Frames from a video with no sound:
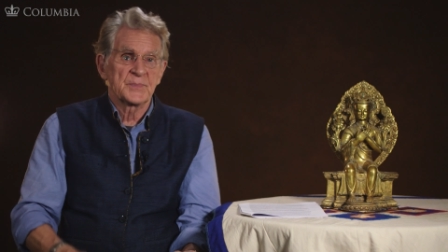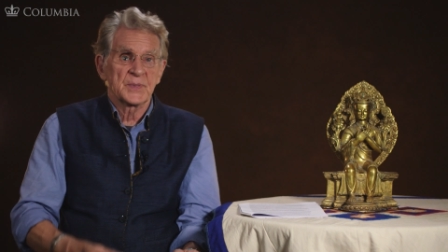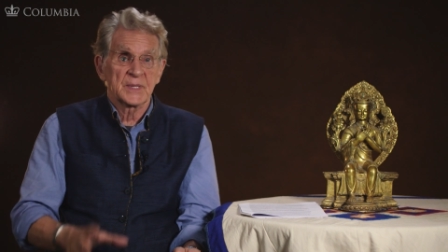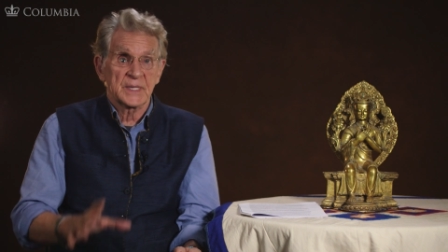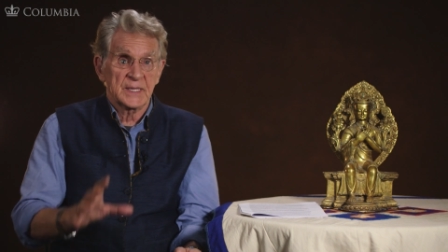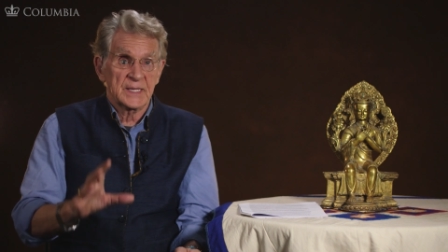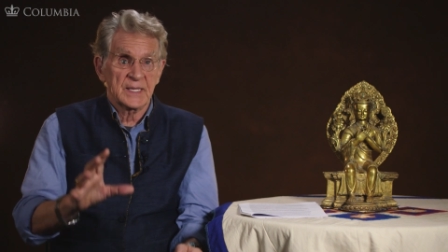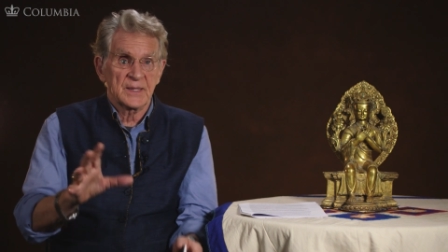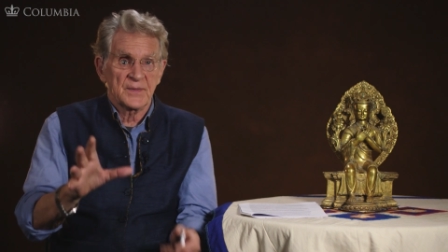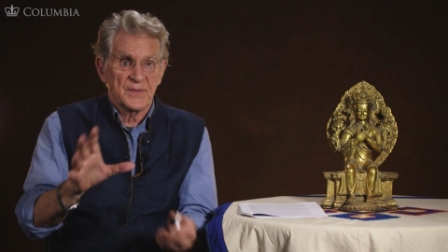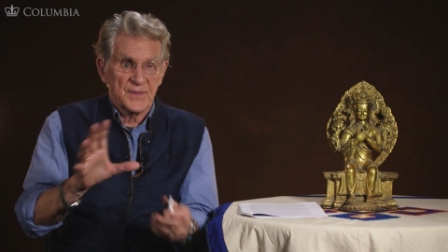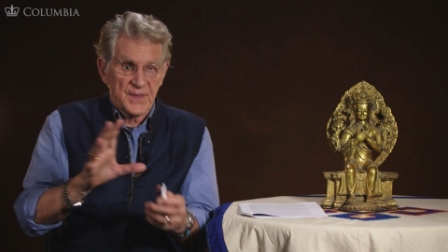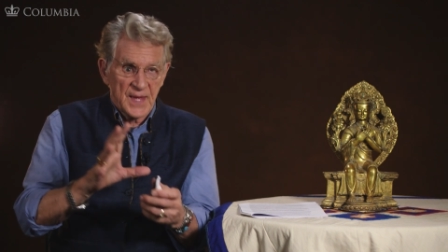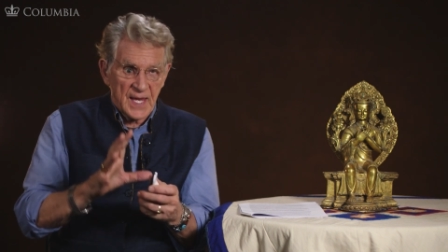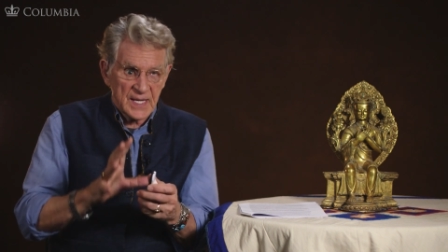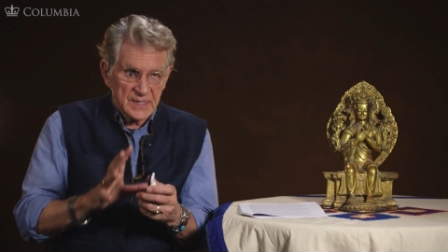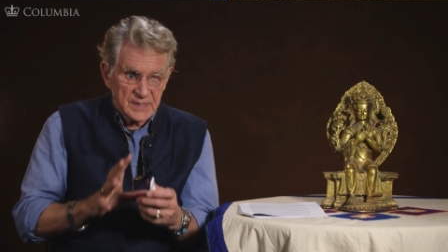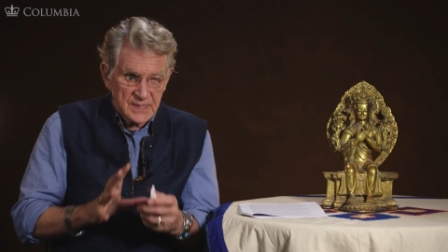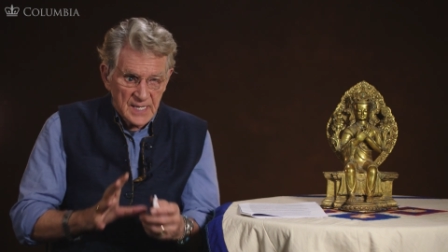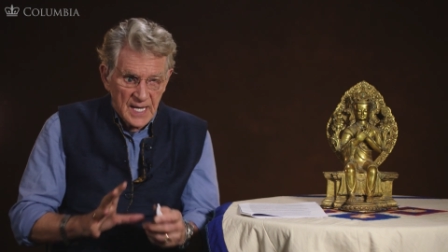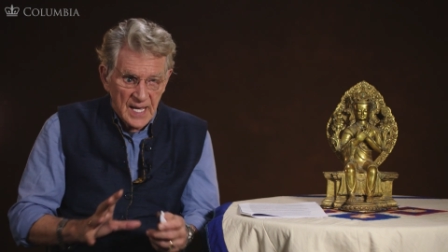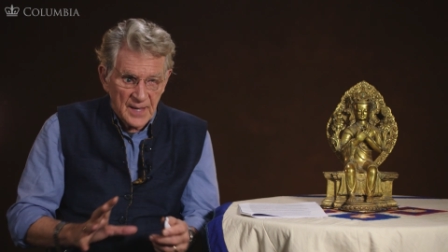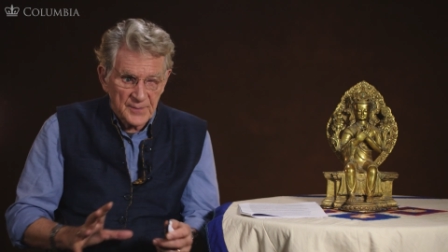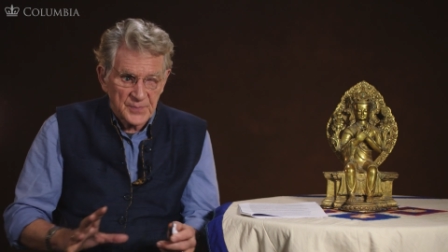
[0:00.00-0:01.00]
But again,
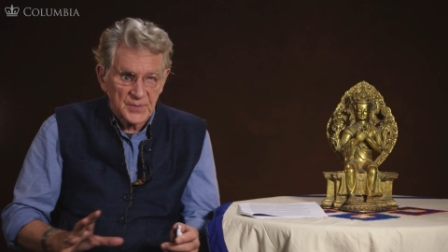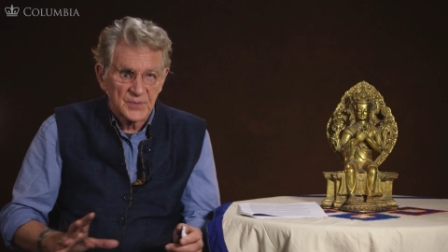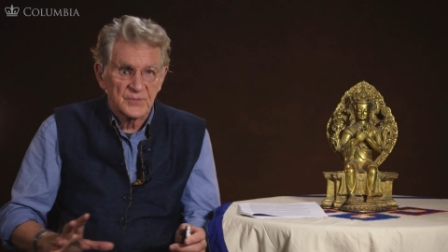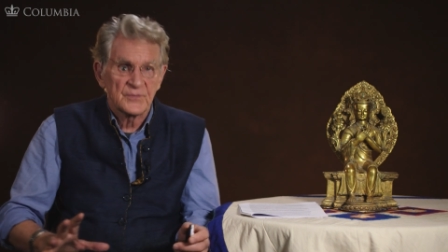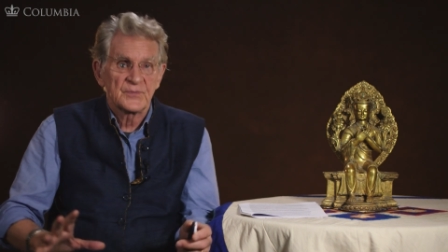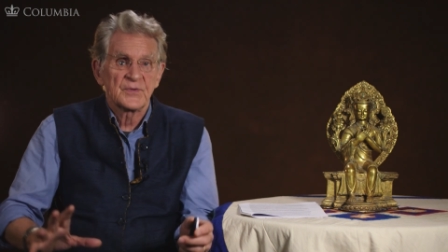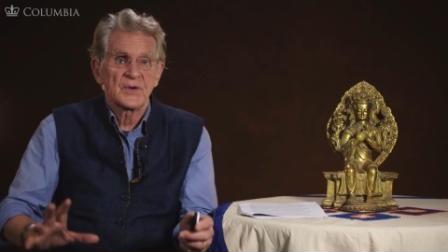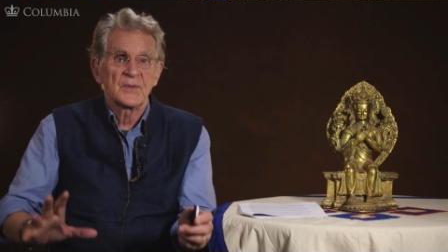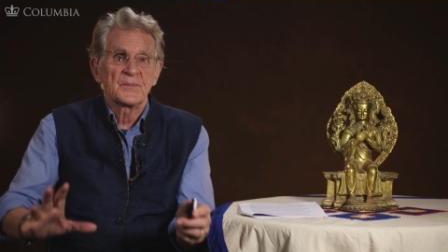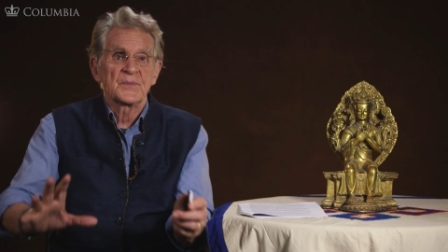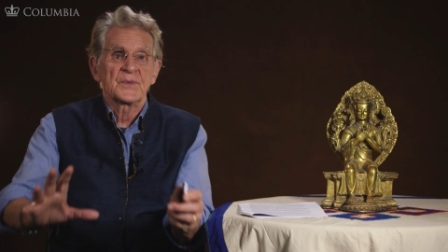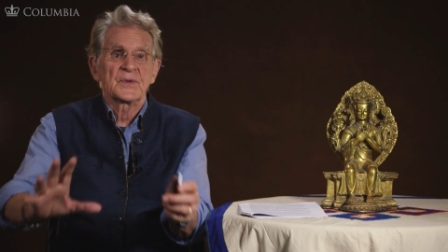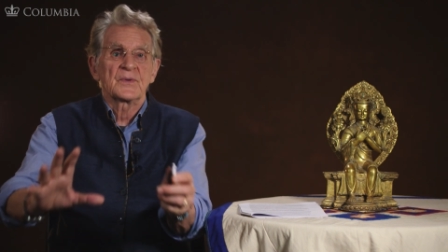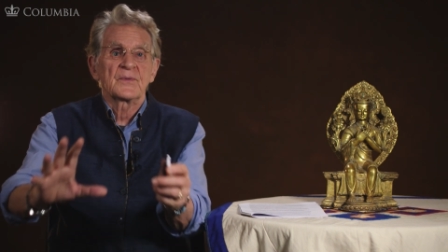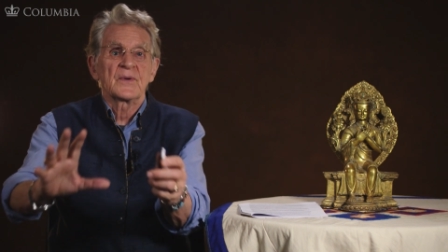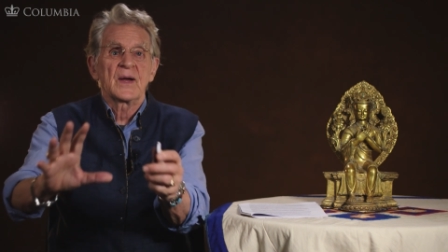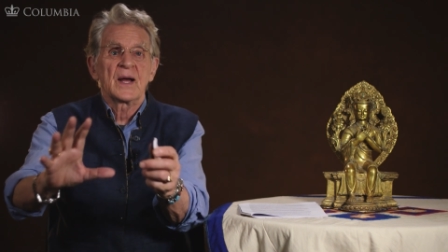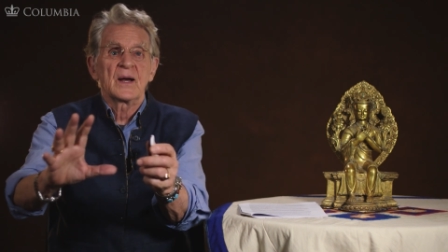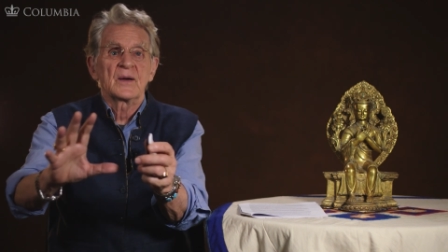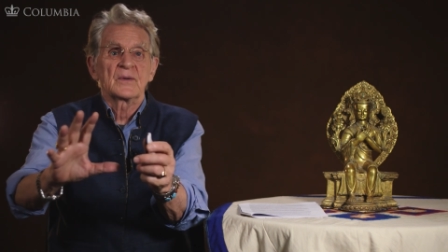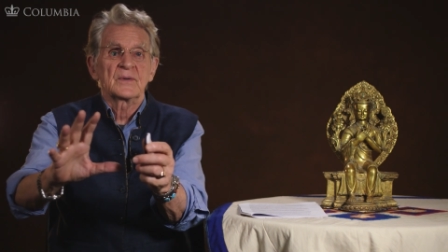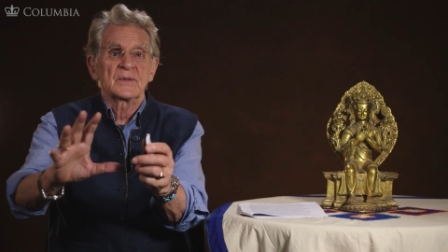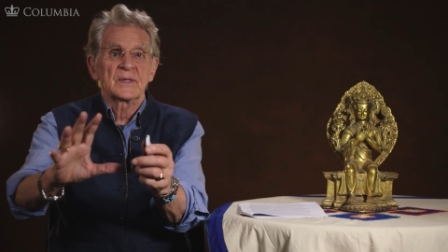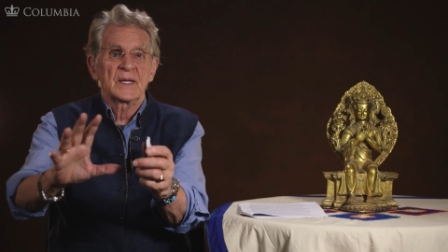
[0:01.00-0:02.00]
that happened from the
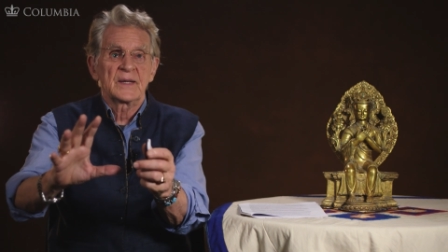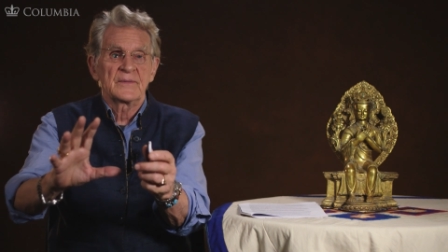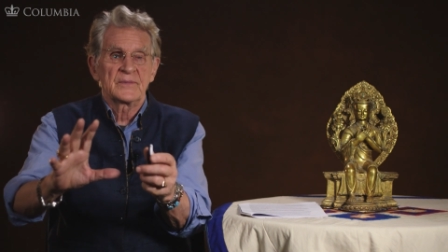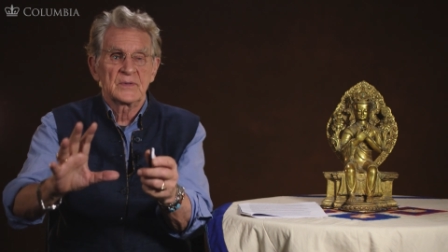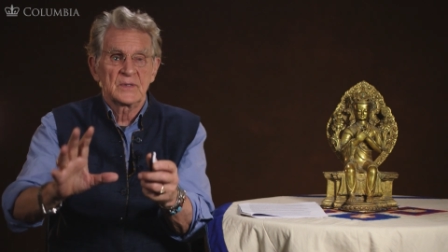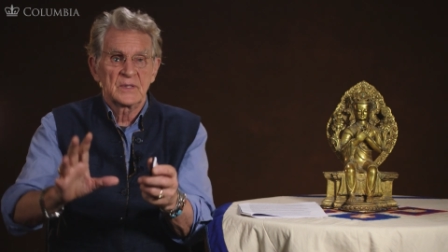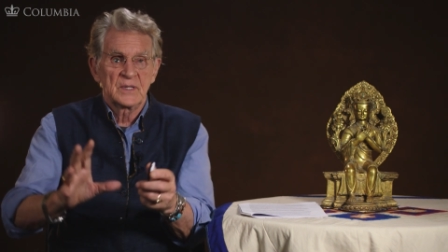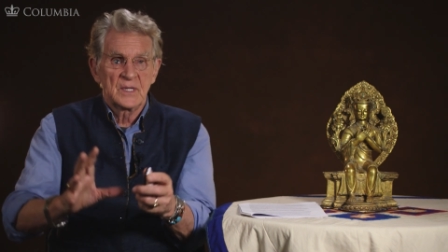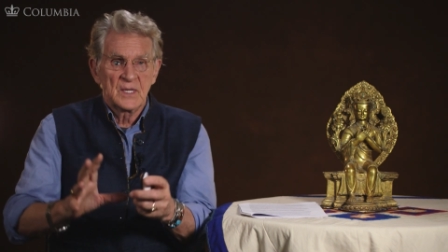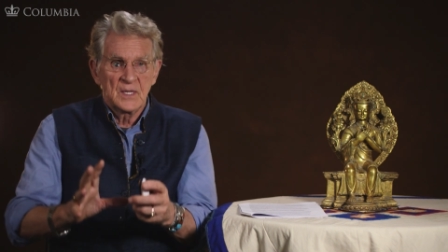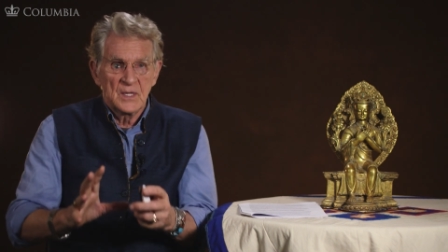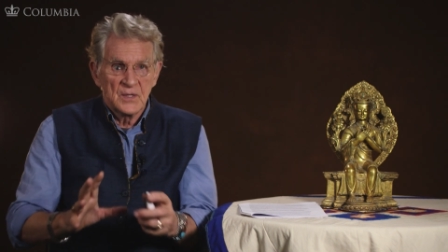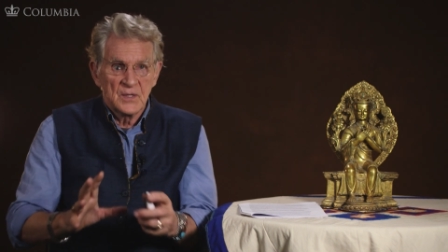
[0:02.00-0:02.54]
ground level,